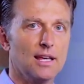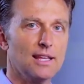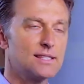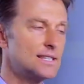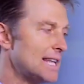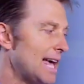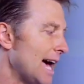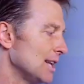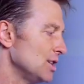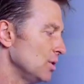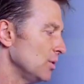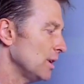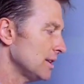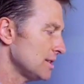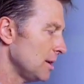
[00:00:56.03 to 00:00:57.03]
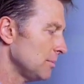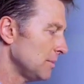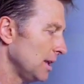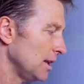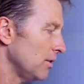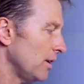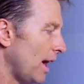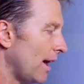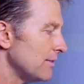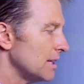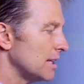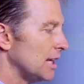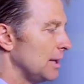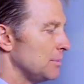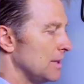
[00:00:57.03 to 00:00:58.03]
It's not doing something. You have
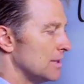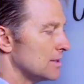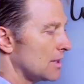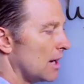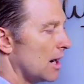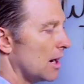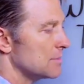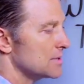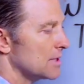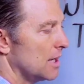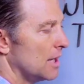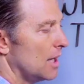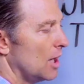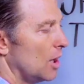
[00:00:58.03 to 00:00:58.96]
to keep these carbs